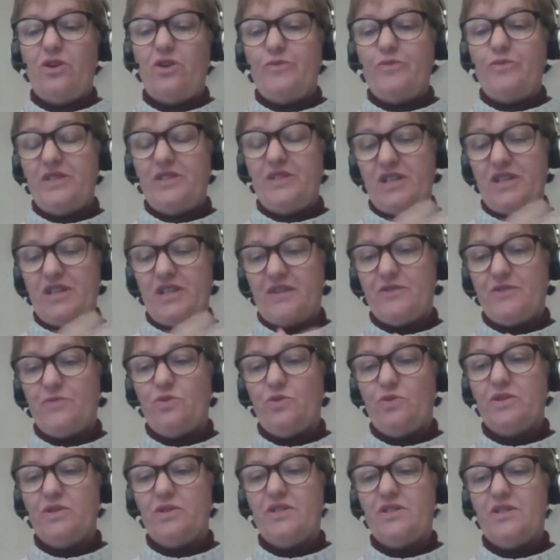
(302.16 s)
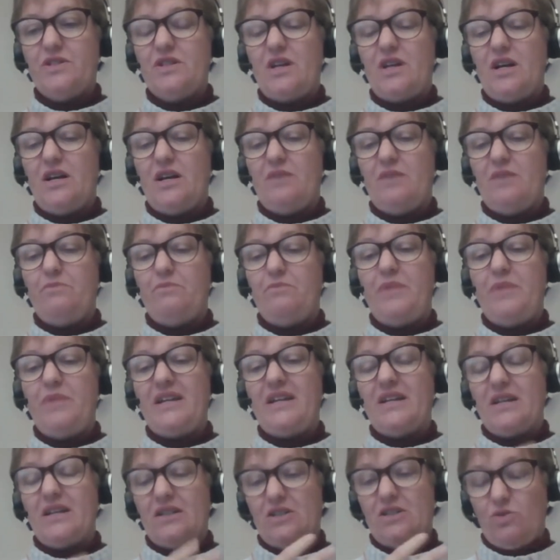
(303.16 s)
open textbooks,
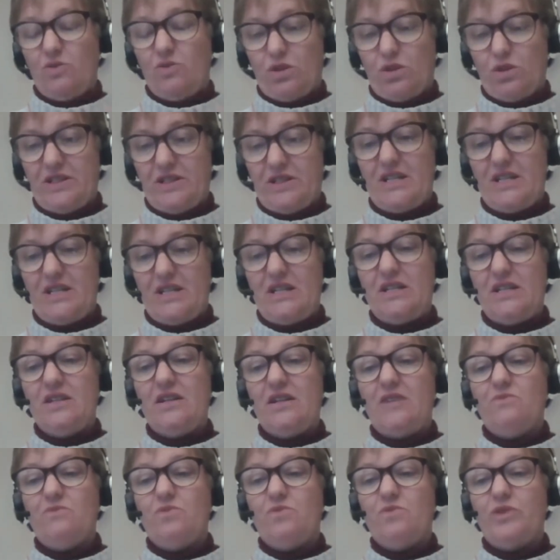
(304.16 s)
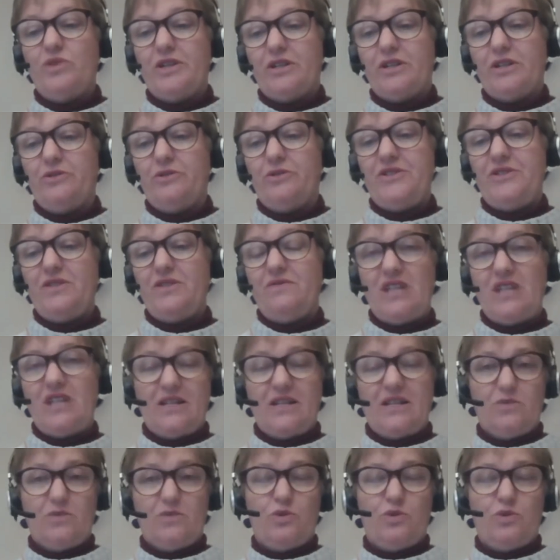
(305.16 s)
better quality and more inclusive
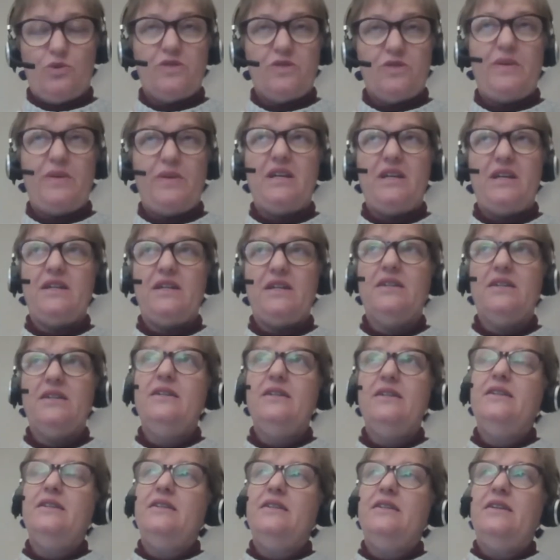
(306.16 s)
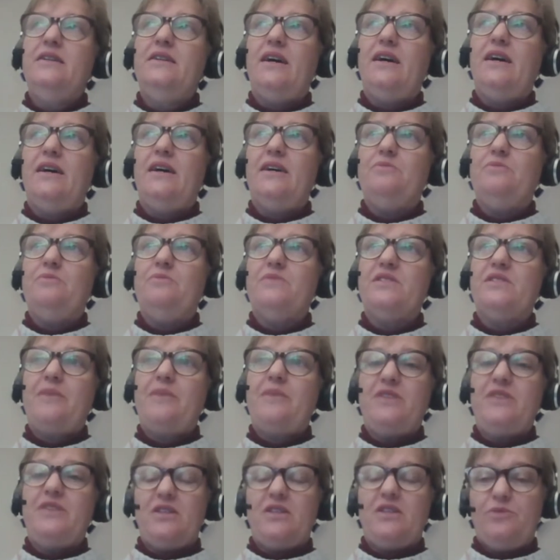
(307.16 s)
textbooks being
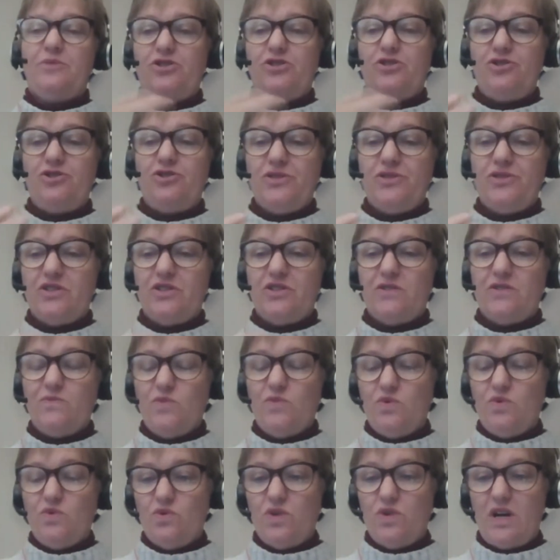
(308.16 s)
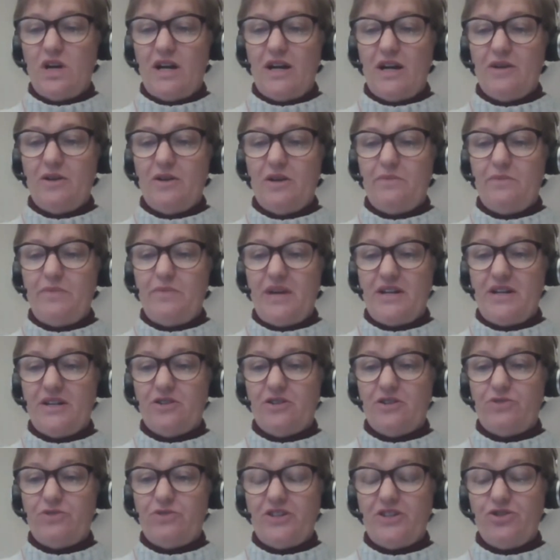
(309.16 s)
something that produces more better
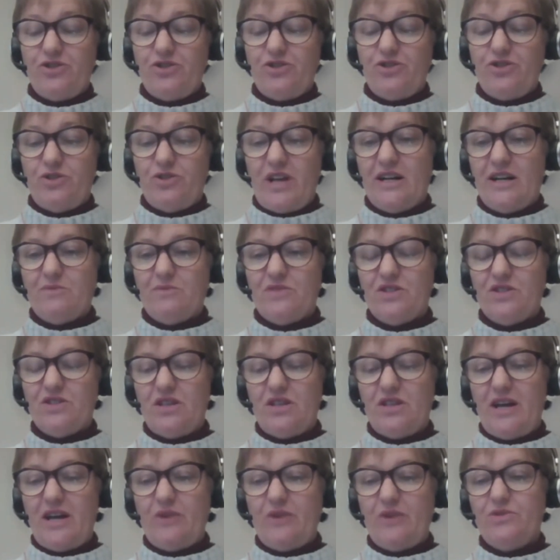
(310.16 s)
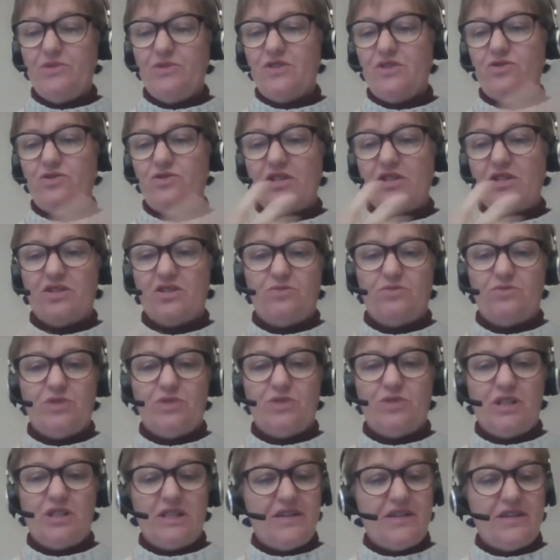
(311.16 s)
graduate outcomes. So that was just a
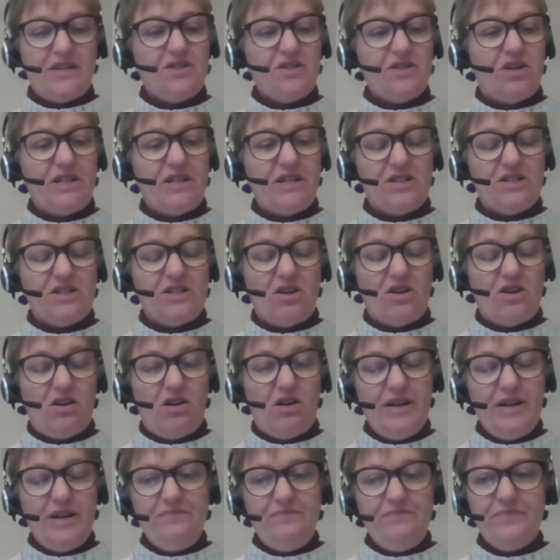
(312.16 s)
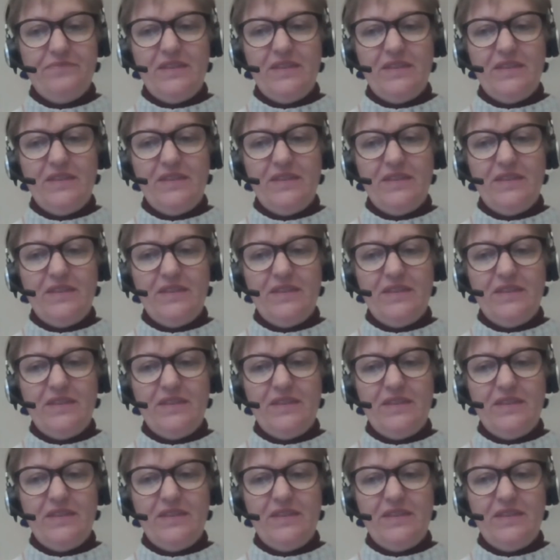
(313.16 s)
really exciting time.